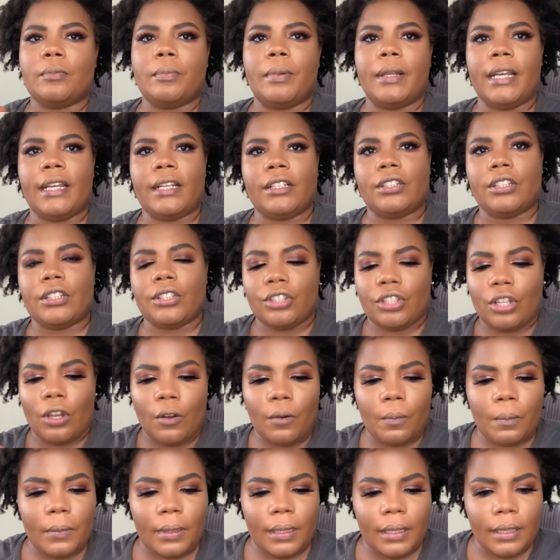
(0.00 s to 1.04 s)
but it just
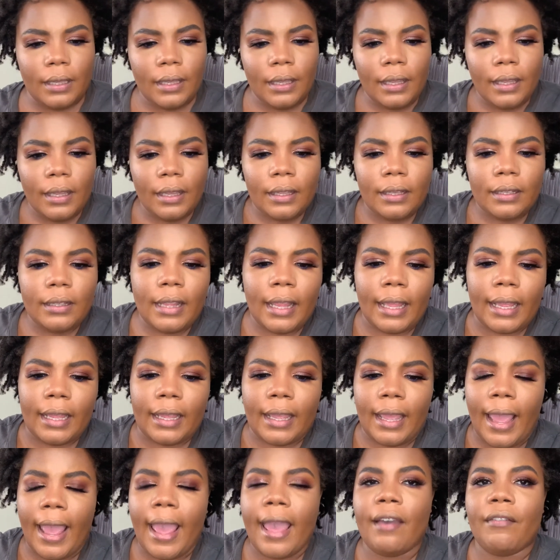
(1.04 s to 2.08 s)
showed me, like,
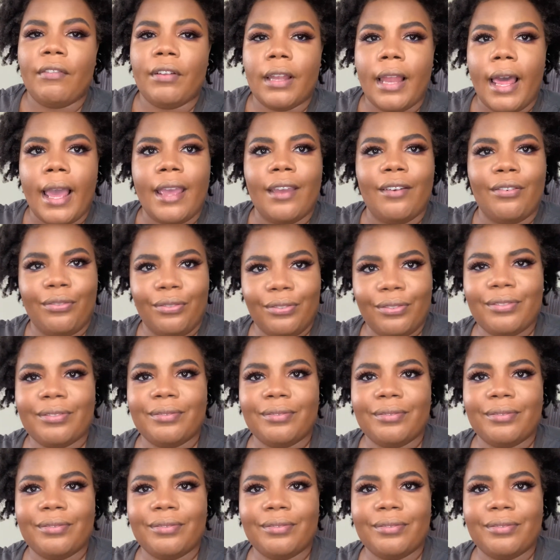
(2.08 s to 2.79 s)
have a life.